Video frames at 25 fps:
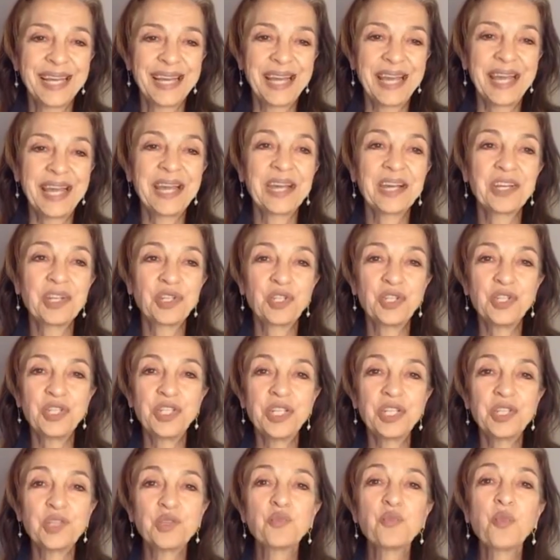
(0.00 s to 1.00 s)
and
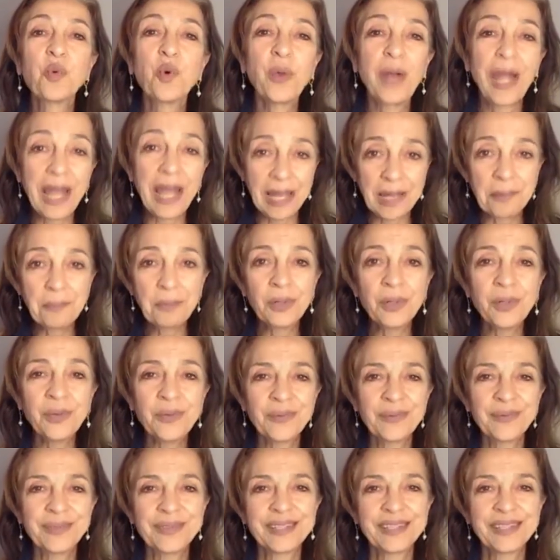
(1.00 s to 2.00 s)
she is more able,
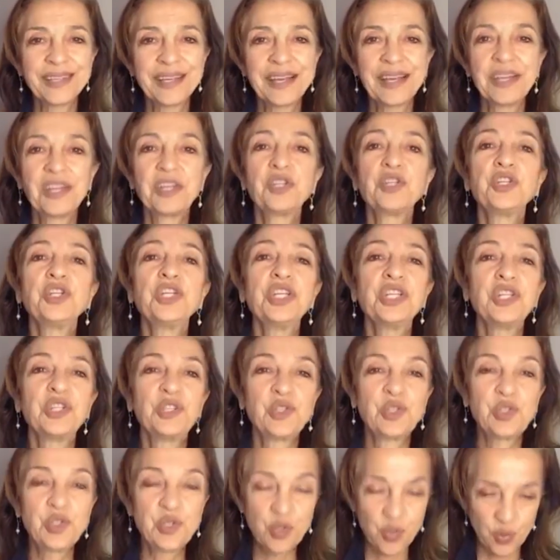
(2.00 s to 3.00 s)
she is
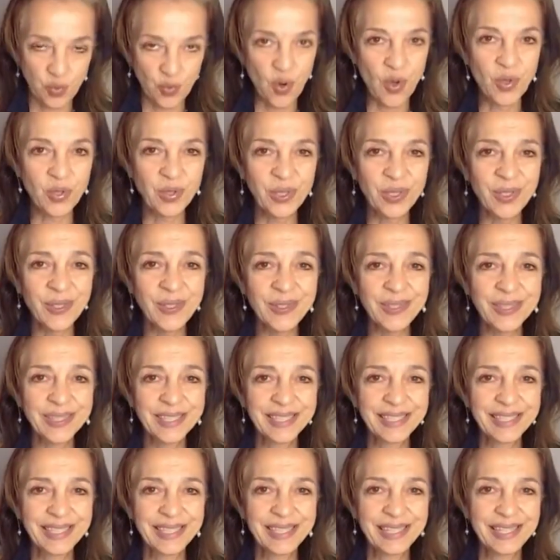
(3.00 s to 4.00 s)
stronger,
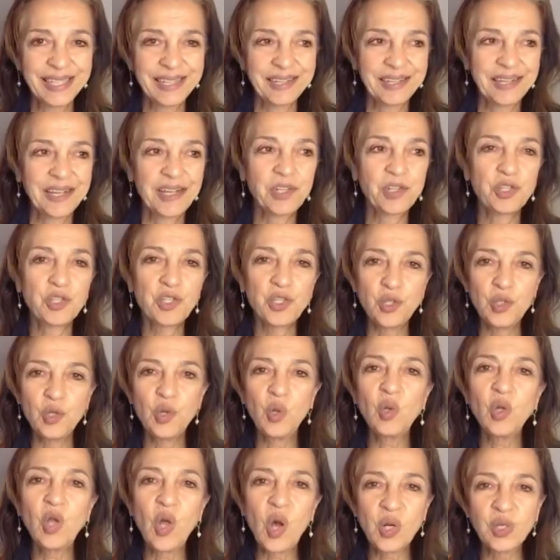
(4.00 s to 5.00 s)
and she
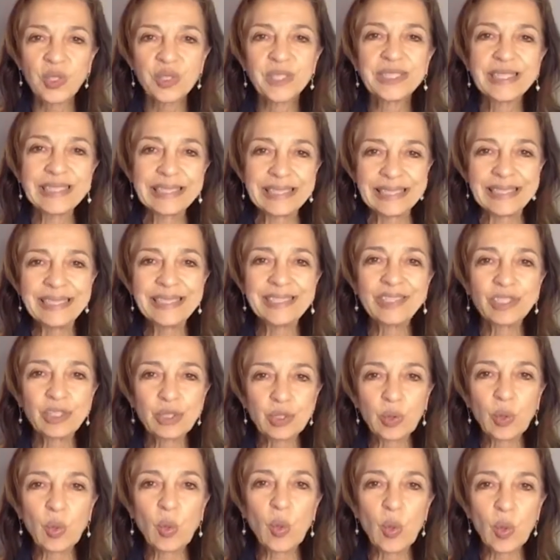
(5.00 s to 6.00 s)
no longer needs
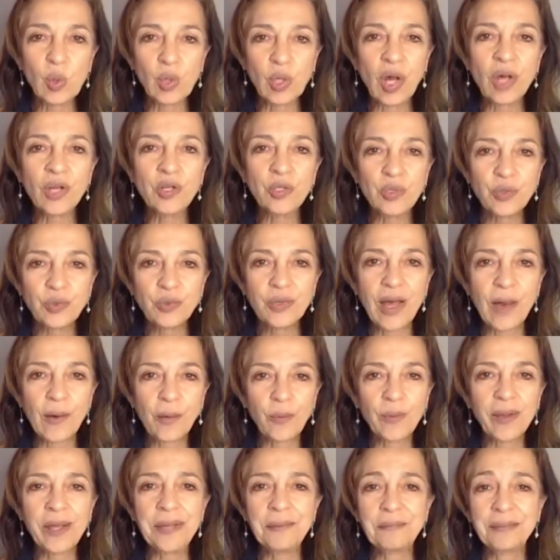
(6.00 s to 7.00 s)
to hold on to that
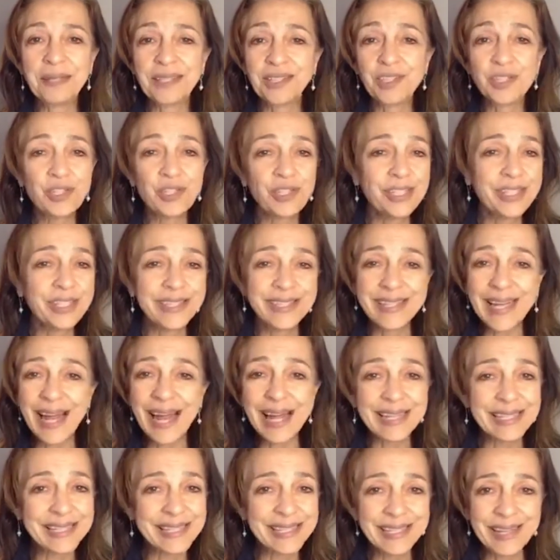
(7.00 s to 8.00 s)
weight because she's
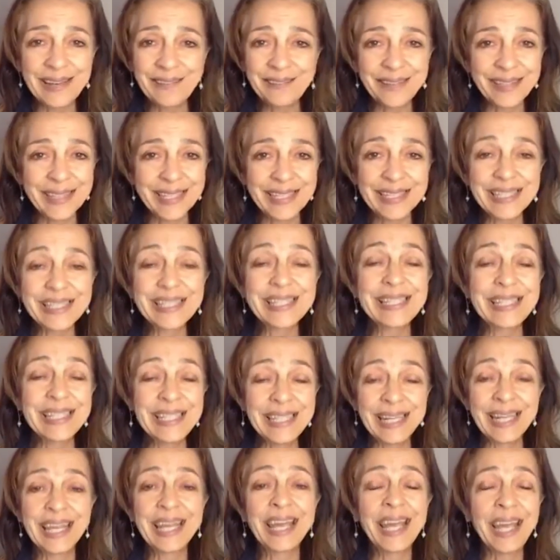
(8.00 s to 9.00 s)
not 7.
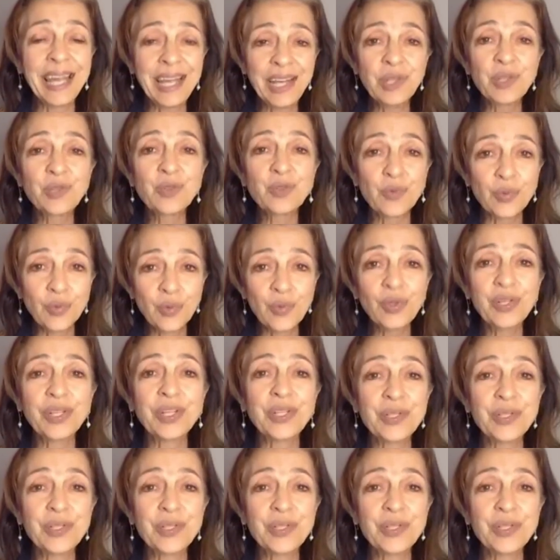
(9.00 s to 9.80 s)
She can truly